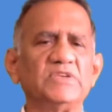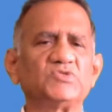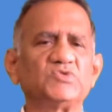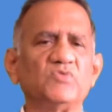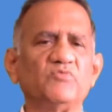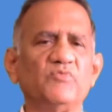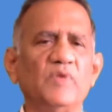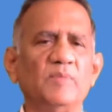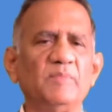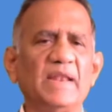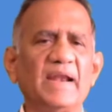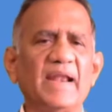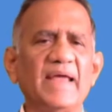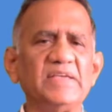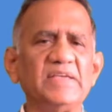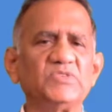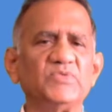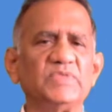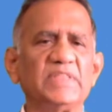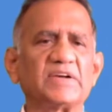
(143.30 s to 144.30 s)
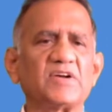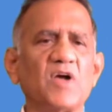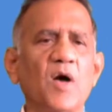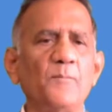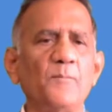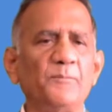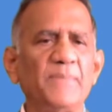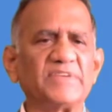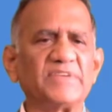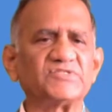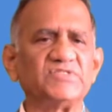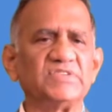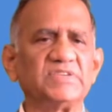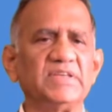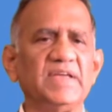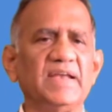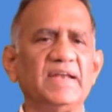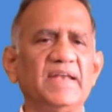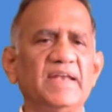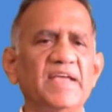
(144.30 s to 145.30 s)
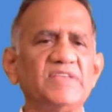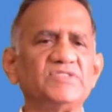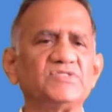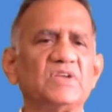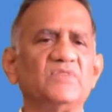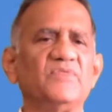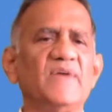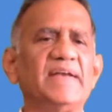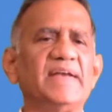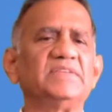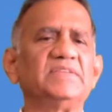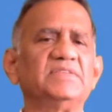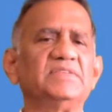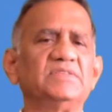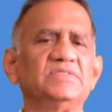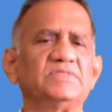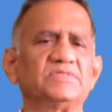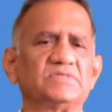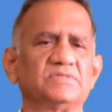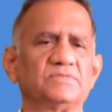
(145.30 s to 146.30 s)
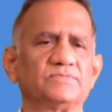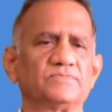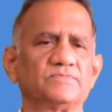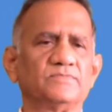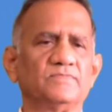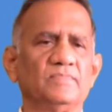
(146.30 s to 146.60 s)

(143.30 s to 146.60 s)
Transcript: is to familiarize with the complexity and nature of antigens,